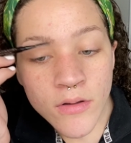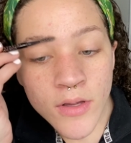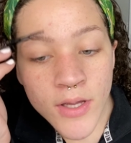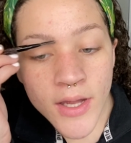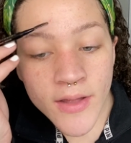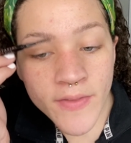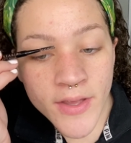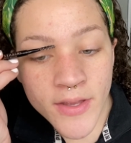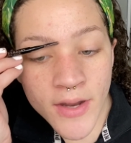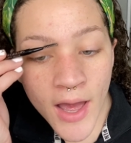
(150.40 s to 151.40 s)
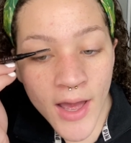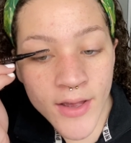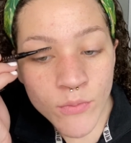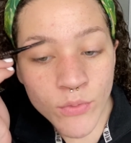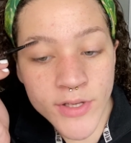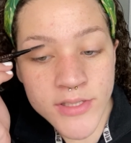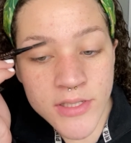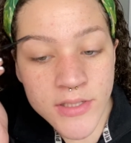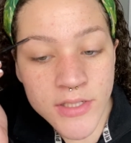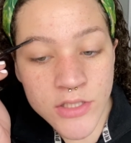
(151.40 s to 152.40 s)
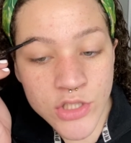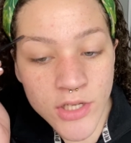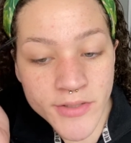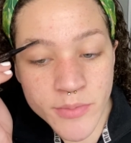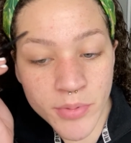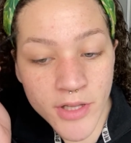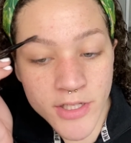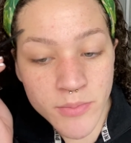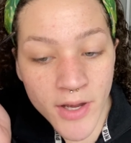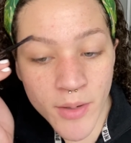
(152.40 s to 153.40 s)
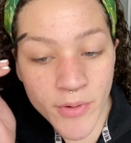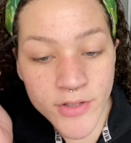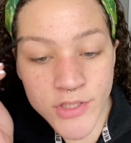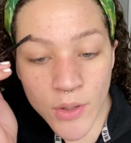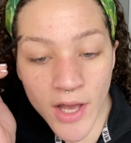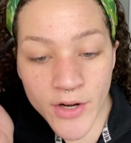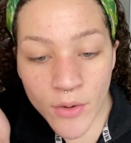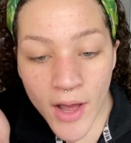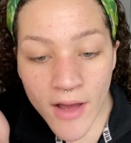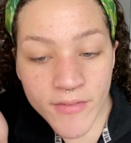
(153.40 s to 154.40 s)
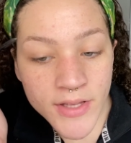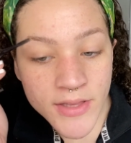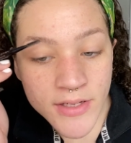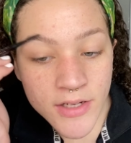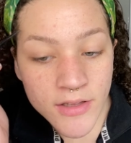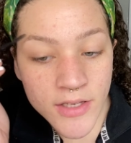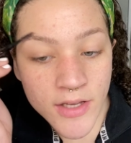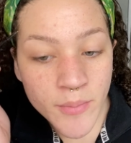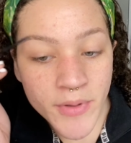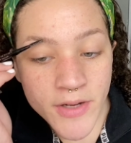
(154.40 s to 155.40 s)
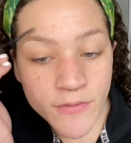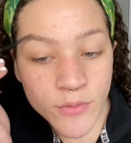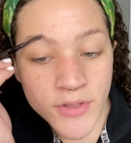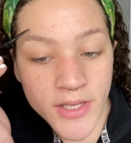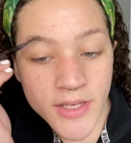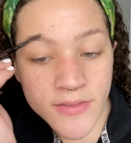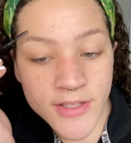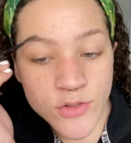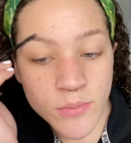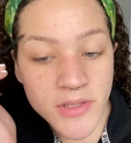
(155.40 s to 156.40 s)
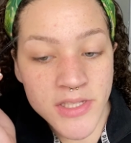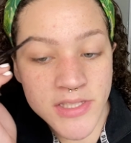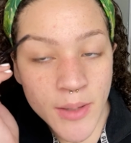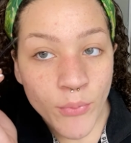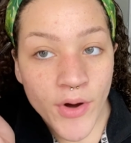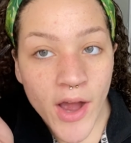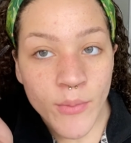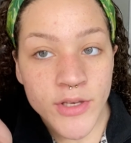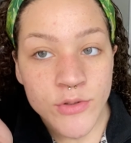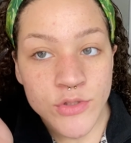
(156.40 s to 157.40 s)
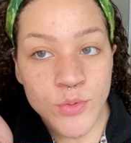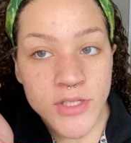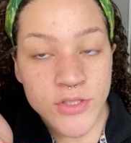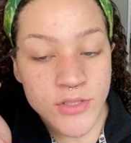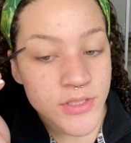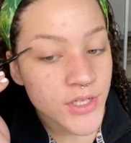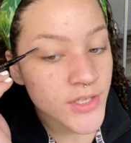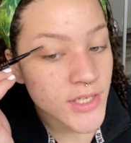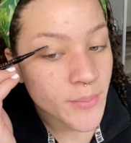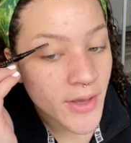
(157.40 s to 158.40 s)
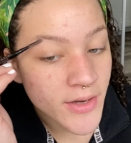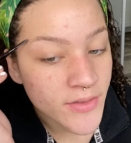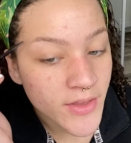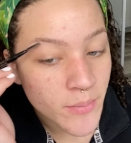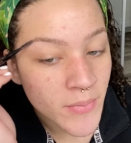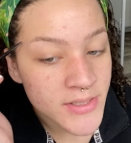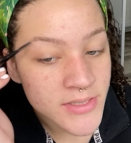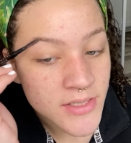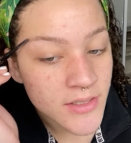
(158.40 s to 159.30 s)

And then I recently just plucked my eyebrows, so I don't have anything to clean up, but if you did, this would be the step where I would use tweezers to clean up anything messy.